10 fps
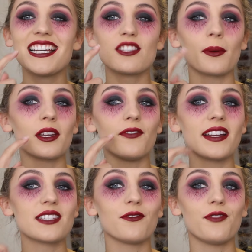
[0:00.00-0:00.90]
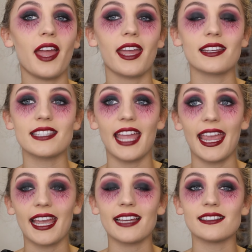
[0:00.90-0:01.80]
So I'm going to find some fangs
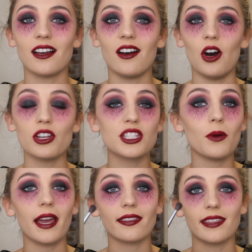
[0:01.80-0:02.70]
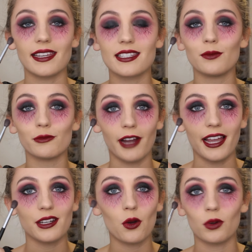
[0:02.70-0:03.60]
and also I think some
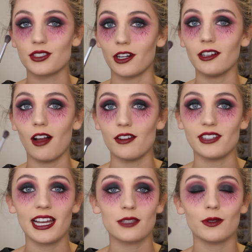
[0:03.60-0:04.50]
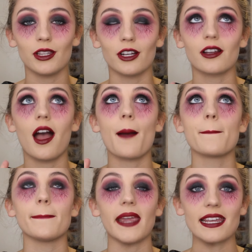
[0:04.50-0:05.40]
red or dark contacts would look
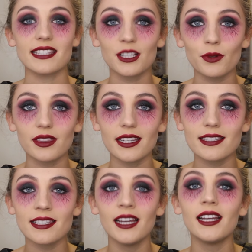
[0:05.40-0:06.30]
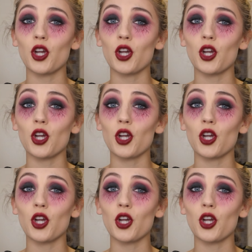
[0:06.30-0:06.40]
amazing with this.